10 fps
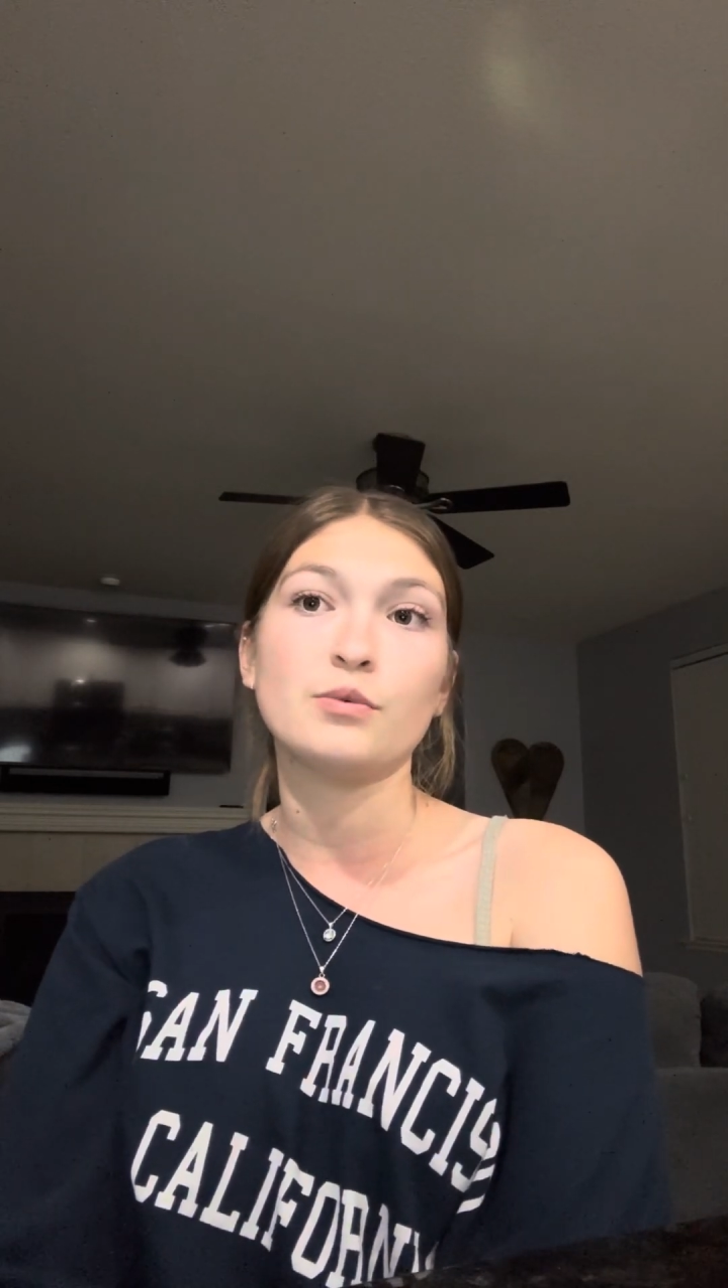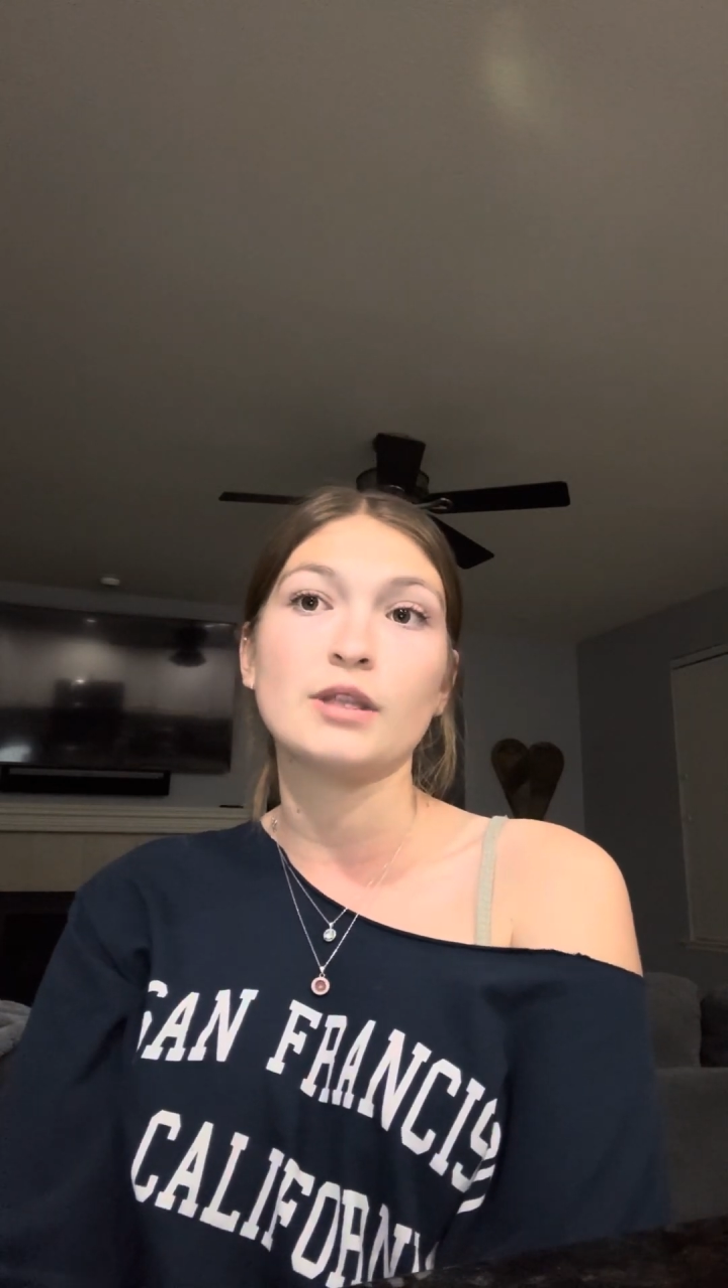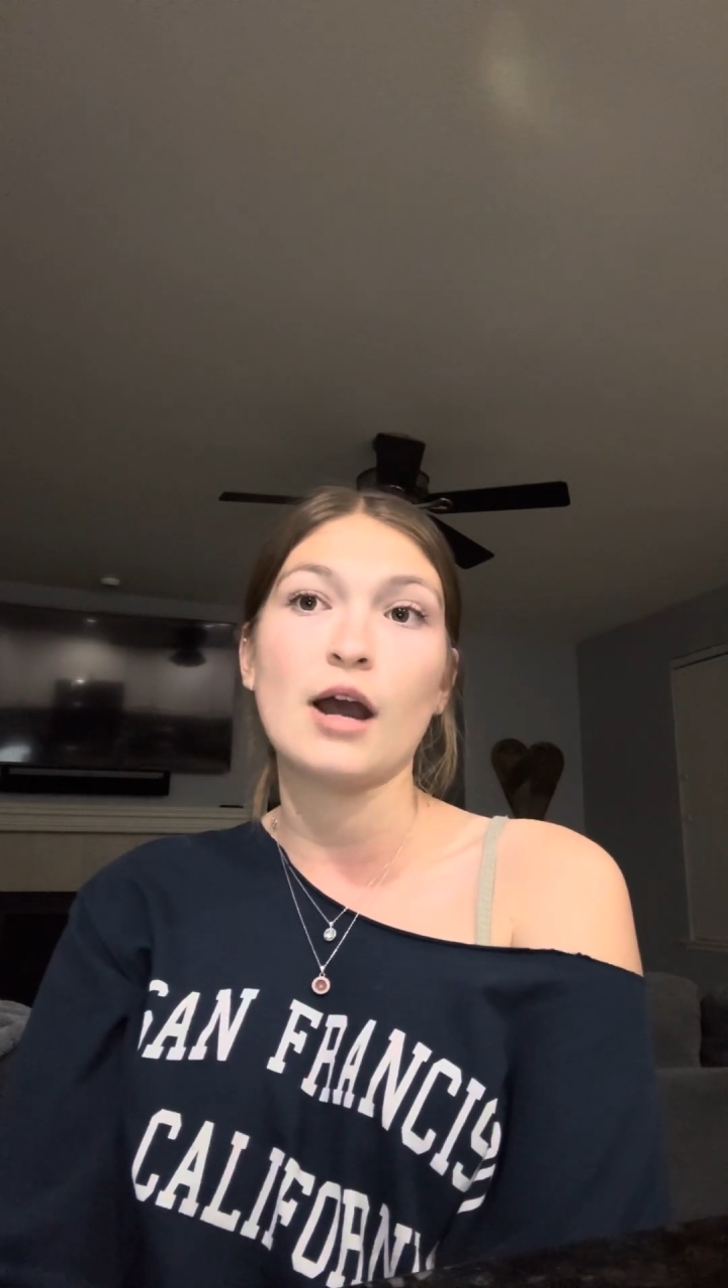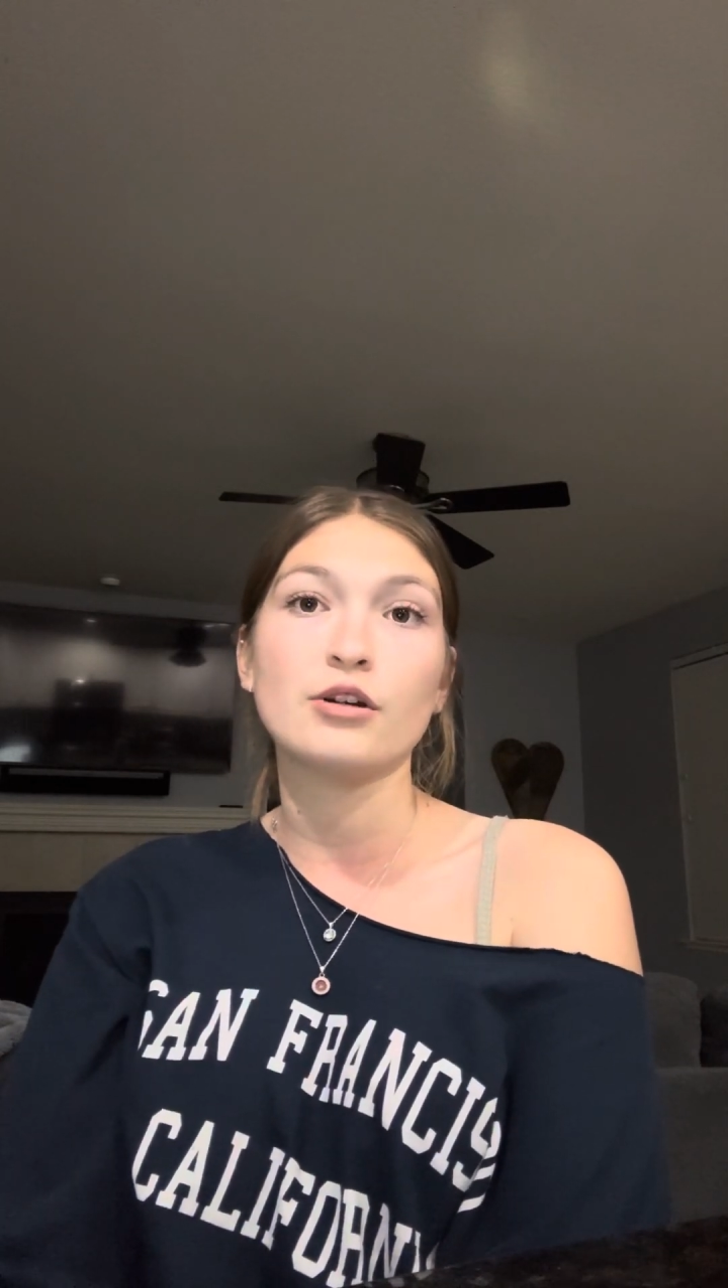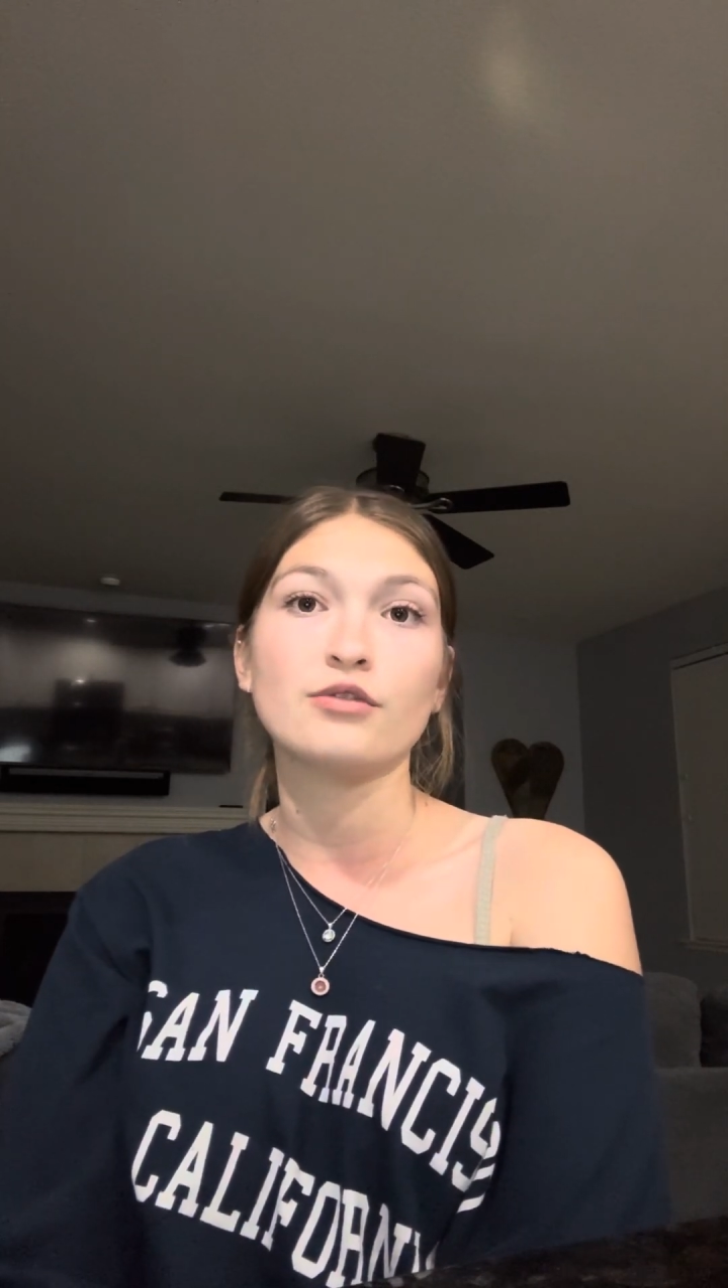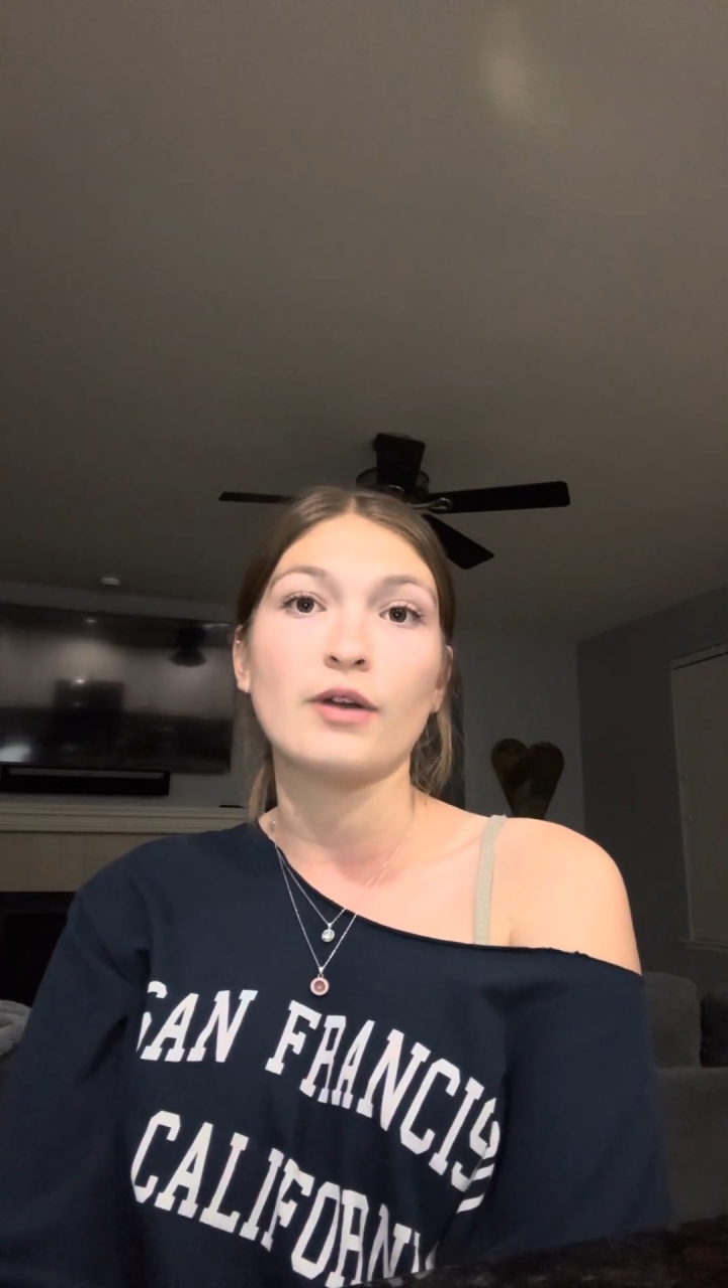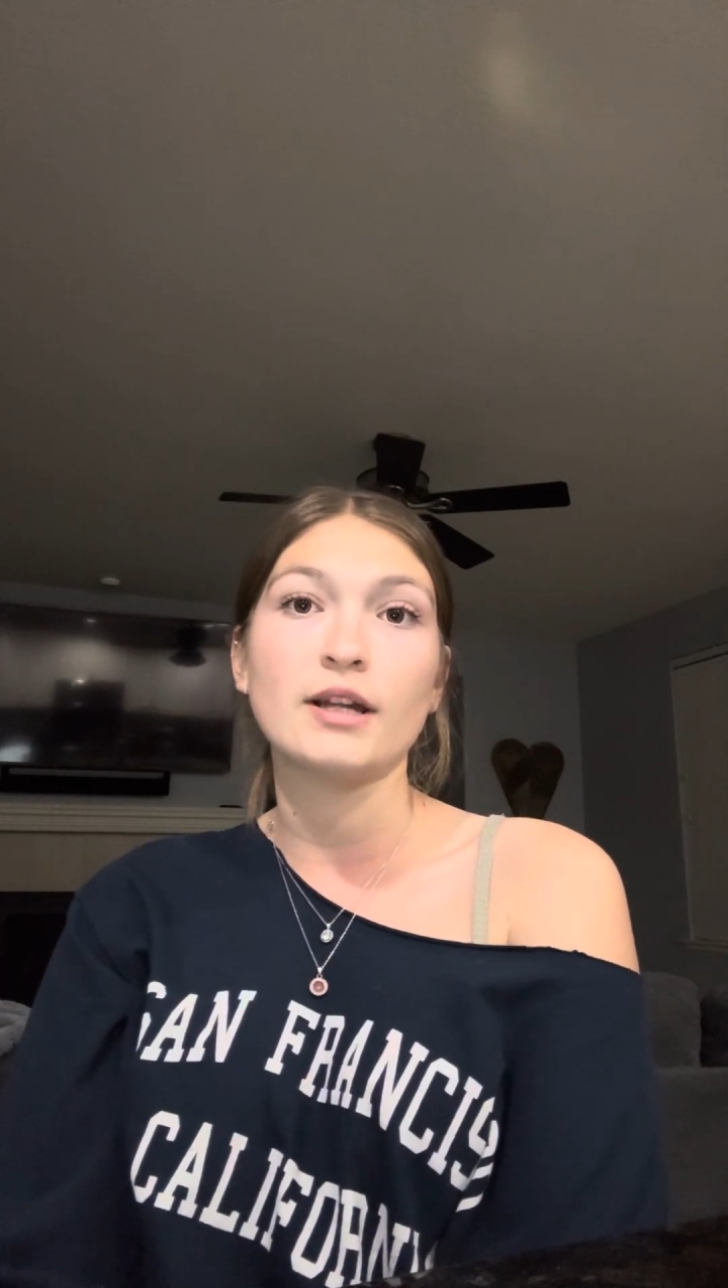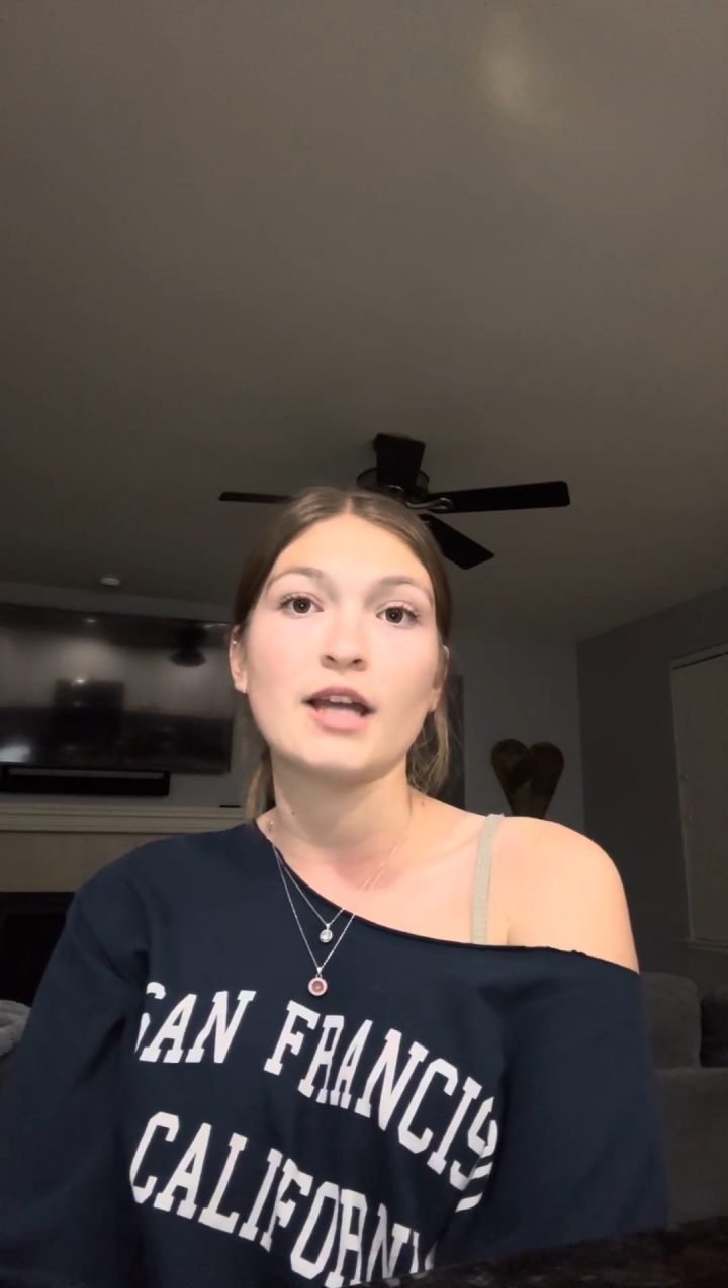without direct